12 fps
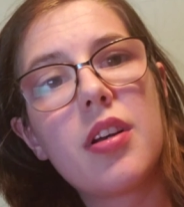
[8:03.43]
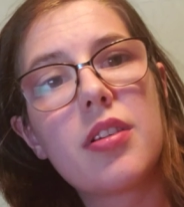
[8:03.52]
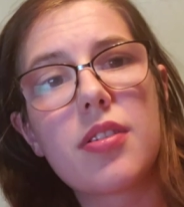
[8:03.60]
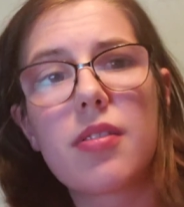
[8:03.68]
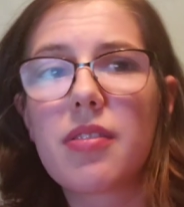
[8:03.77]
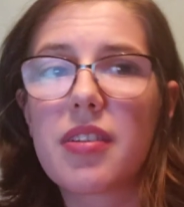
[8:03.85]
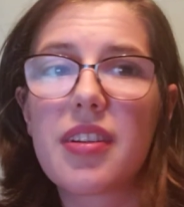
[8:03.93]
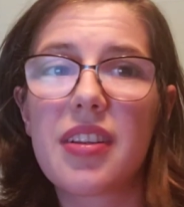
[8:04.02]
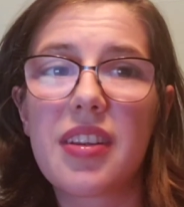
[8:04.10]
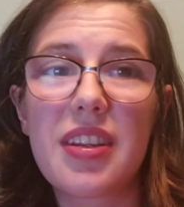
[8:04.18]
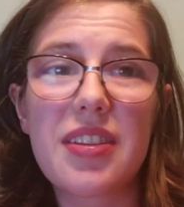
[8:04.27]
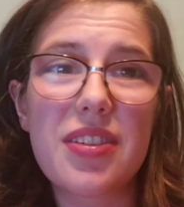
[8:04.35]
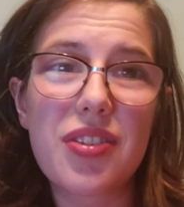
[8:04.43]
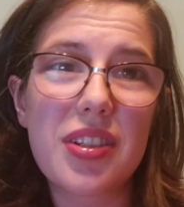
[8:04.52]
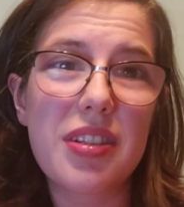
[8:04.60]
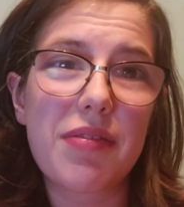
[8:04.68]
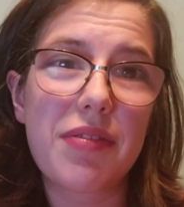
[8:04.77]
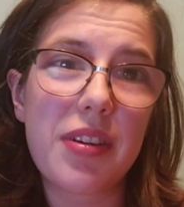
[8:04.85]
So these are just
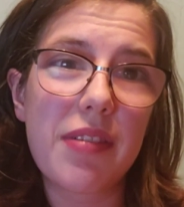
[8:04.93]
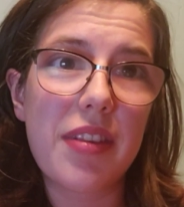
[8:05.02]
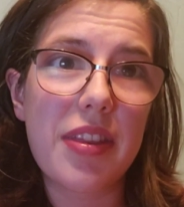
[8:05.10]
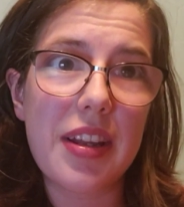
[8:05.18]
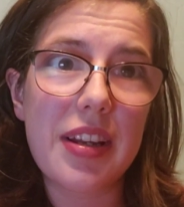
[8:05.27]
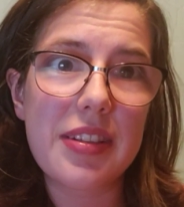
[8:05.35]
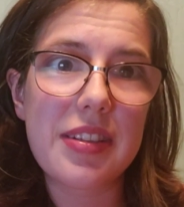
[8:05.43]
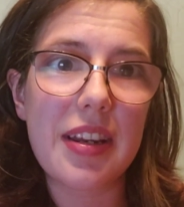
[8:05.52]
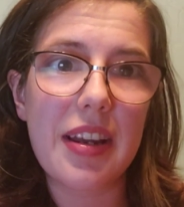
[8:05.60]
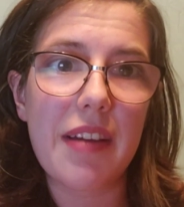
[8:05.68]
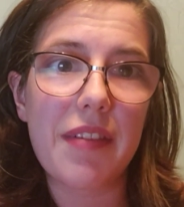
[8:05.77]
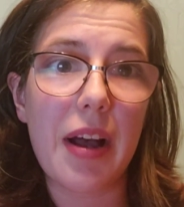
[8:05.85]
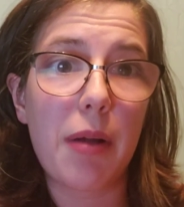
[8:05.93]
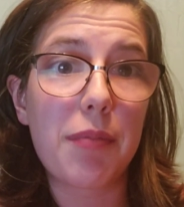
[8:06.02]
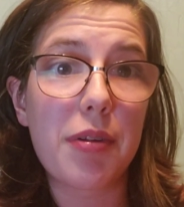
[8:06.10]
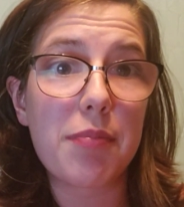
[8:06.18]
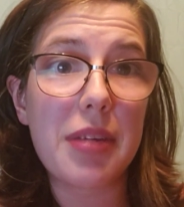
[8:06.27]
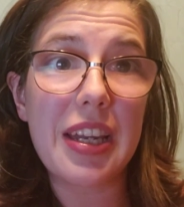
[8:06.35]
a few of the things that have
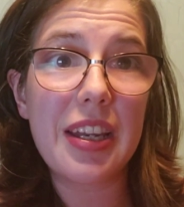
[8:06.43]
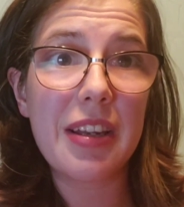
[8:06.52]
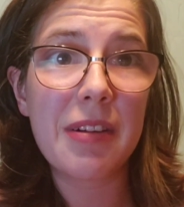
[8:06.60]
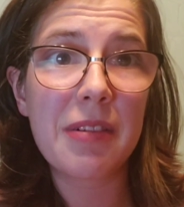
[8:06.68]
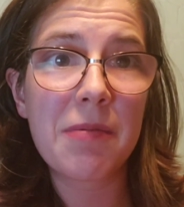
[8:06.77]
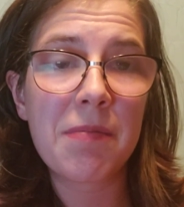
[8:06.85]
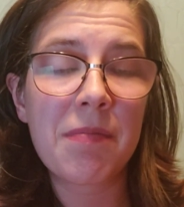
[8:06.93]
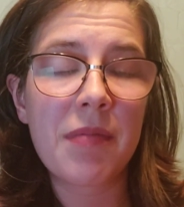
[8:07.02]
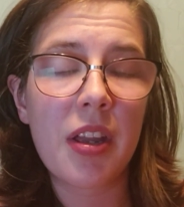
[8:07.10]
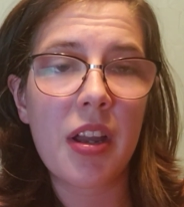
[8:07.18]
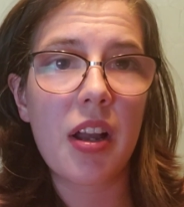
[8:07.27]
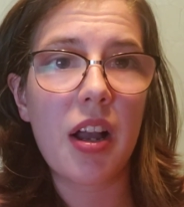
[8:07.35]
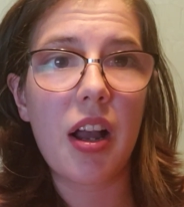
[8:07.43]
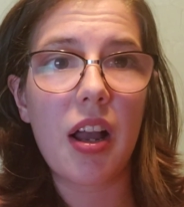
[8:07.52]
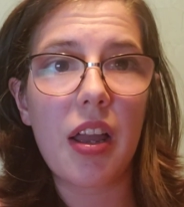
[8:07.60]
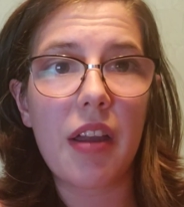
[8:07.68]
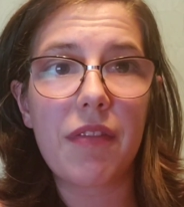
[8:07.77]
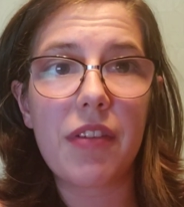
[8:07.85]
helped me.
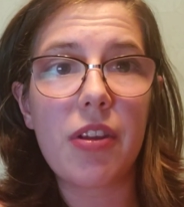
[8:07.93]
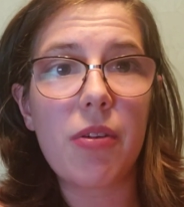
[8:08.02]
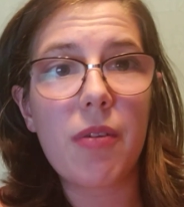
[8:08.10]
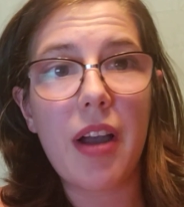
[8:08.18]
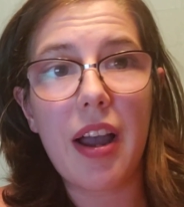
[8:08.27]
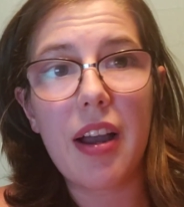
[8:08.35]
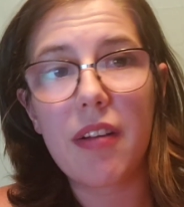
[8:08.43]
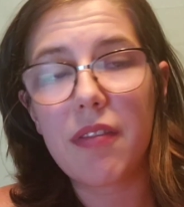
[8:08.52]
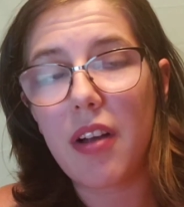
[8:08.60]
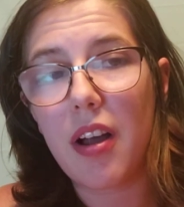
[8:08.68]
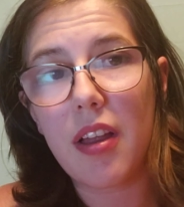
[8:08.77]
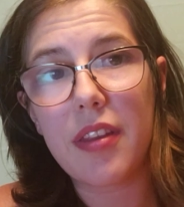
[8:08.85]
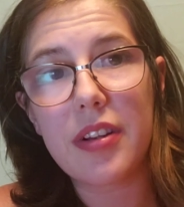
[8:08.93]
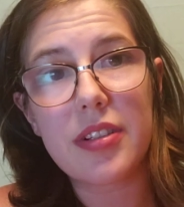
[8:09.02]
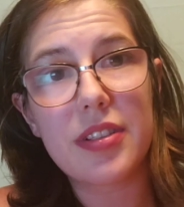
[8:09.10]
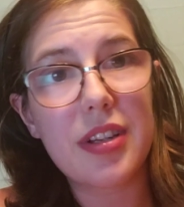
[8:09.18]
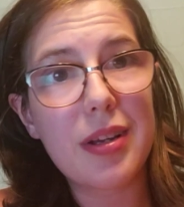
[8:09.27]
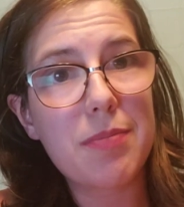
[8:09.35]
If you have other
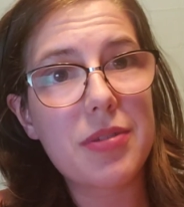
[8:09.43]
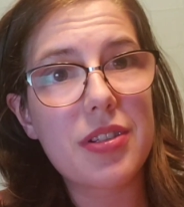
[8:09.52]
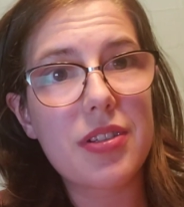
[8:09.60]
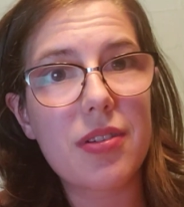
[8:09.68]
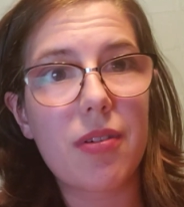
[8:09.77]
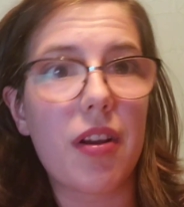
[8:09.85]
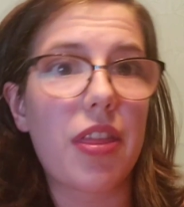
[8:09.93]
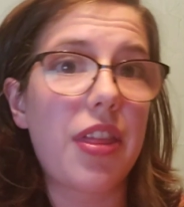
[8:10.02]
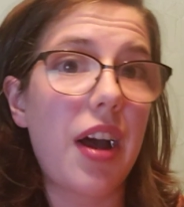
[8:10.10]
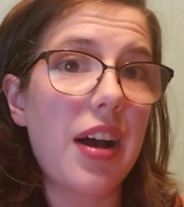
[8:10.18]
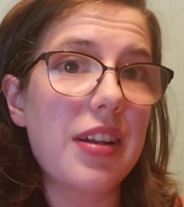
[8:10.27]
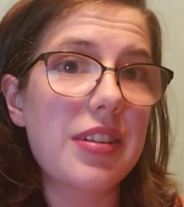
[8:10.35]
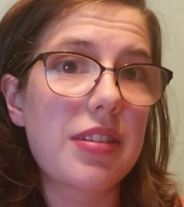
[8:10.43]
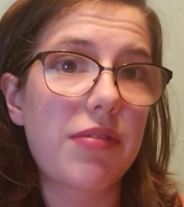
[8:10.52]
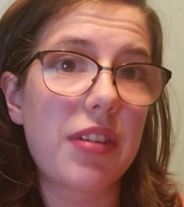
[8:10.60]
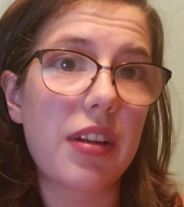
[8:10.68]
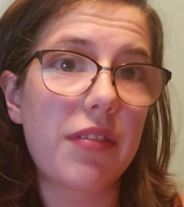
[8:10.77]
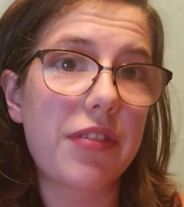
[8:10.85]
tips or thoughts,
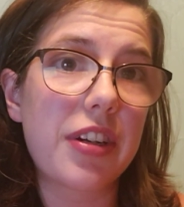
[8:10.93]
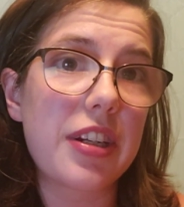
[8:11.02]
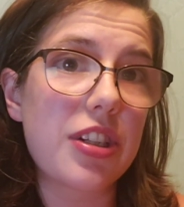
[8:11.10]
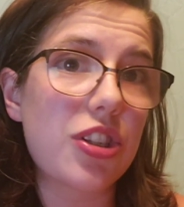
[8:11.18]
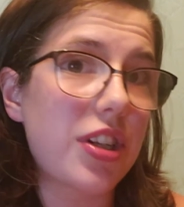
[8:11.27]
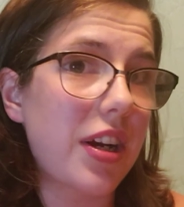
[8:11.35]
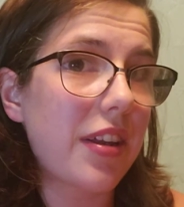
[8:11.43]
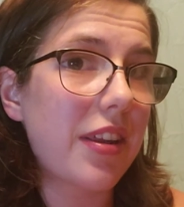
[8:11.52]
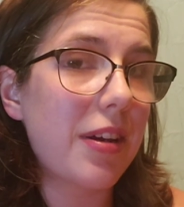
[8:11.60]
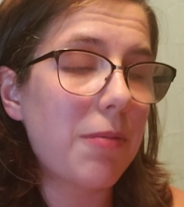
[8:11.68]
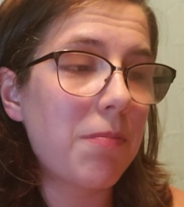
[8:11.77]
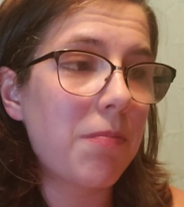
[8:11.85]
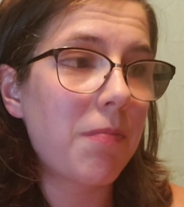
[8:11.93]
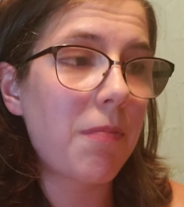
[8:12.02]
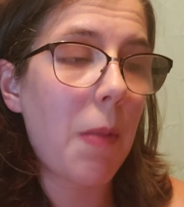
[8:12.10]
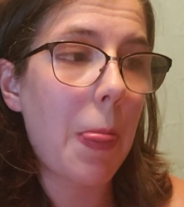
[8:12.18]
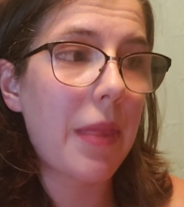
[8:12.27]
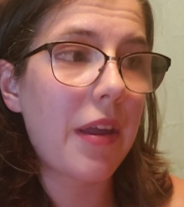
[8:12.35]
feel free to share them.
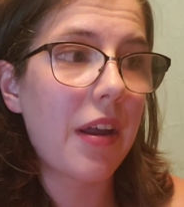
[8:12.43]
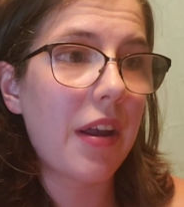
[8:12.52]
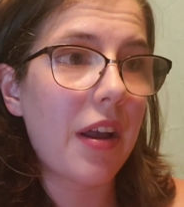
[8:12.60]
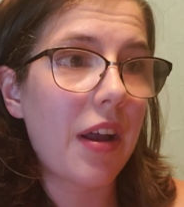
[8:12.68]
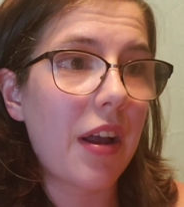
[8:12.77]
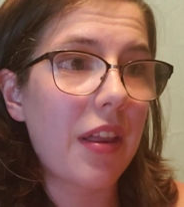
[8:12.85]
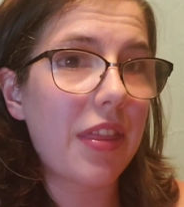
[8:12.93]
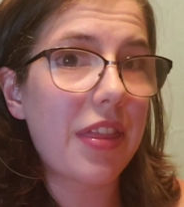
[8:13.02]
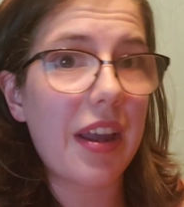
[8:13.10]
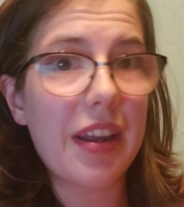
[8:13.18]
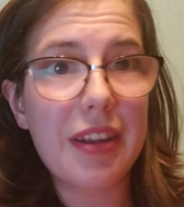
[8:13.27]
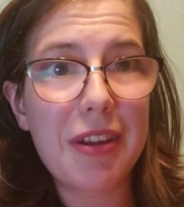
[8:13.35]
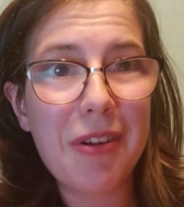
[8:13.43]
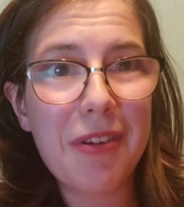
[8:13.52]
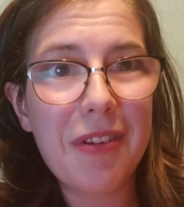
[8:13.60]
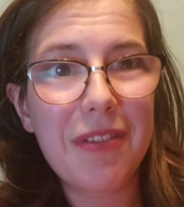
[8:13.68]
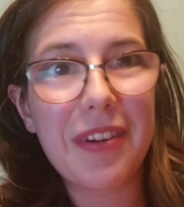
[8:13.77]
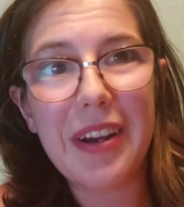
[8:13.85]
Thank
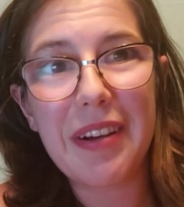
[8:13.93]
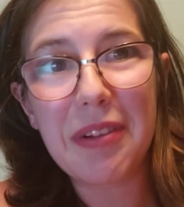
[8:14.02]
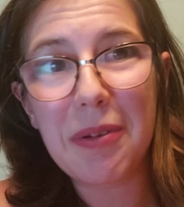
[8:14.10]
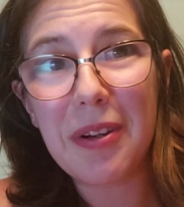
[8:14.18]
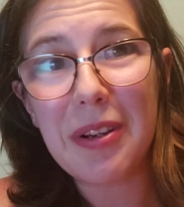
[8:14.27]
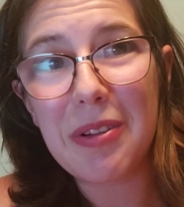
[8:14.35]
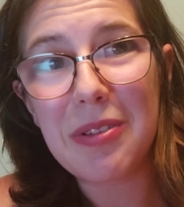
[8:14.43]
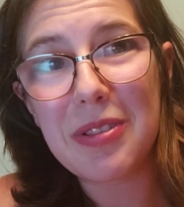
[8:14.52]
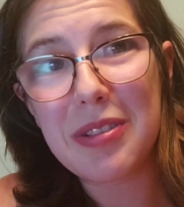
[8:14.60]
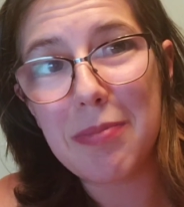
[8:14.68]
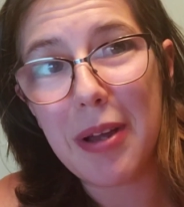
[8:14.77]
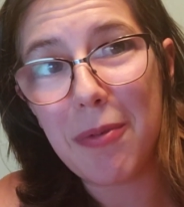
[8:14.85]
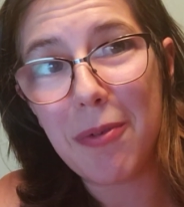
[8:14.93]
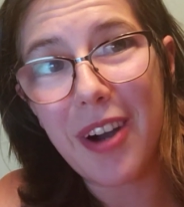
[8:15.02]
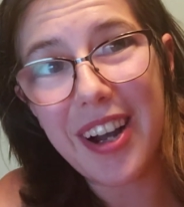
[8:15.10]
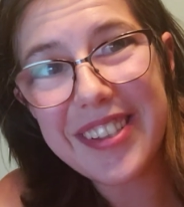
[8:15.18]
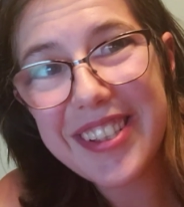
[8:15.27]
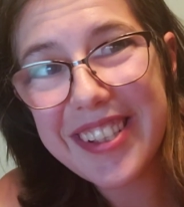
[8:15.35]
you for everyone who's been
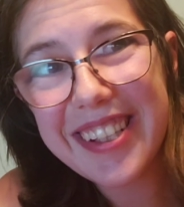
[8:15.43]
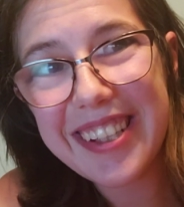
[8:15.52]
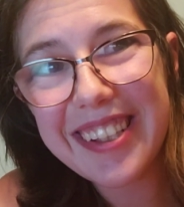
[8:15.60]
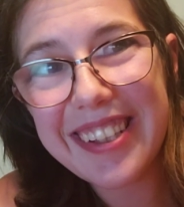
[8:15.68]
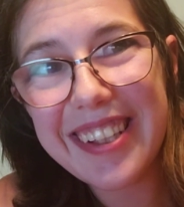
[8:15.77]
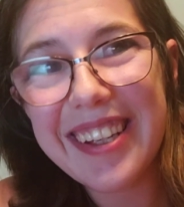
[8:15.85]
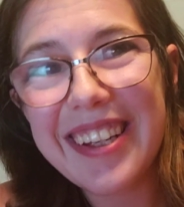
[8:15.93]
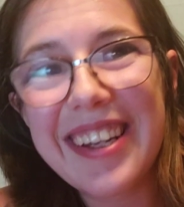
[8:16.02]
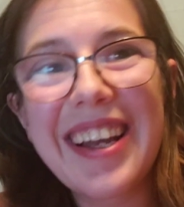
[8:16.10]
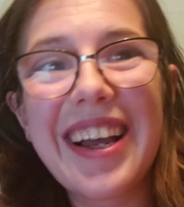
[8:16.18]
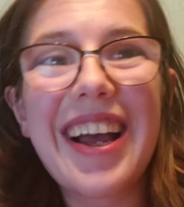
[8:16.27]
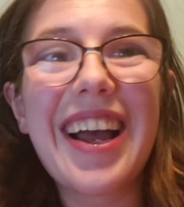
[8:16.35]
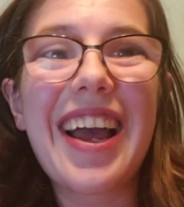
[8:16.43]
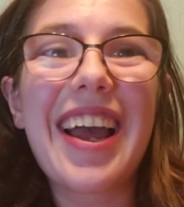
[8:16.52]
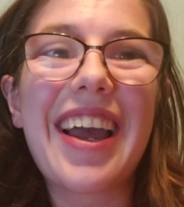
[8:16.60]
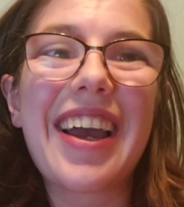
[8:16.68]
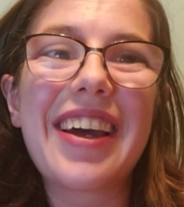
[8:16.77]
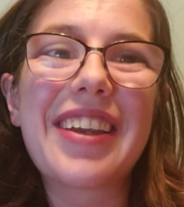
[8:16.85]
watching,
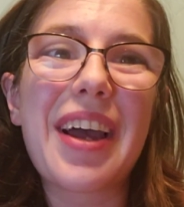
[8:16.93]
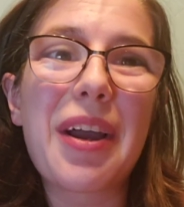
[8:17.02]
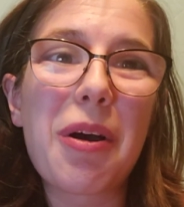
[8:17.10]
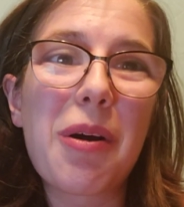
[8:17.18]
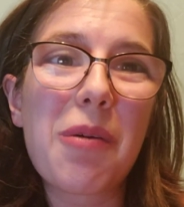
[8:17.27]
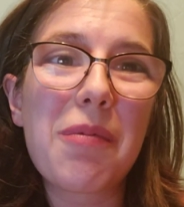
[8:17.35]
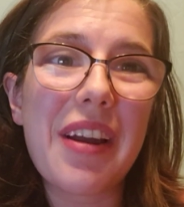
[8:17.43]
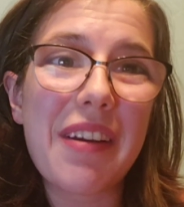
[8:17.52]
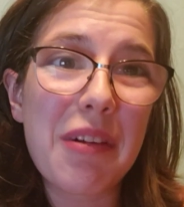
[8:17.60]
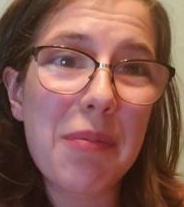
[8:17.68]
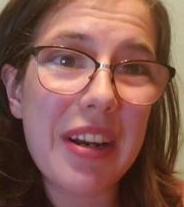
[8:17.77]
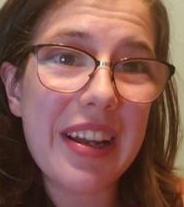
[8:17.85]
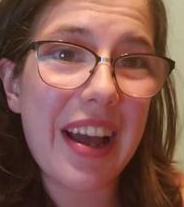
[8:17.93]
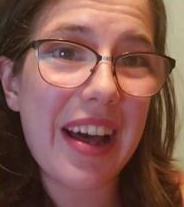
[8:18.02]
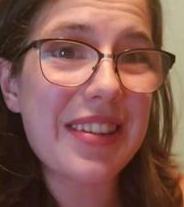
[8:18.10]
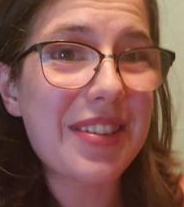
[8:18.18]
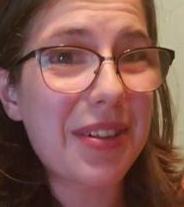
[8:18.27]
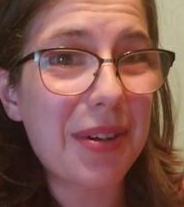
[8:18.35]
and I hope everybody
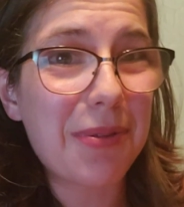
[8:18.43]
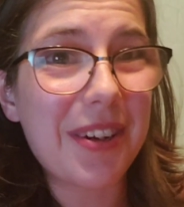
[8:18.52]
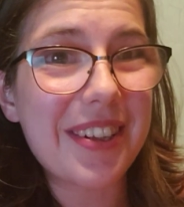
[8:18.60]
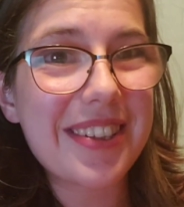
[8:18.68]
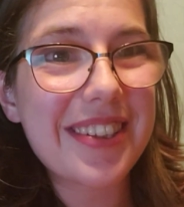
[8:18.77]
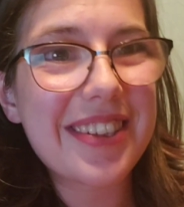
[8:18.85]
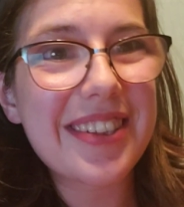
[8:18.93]
has good ones.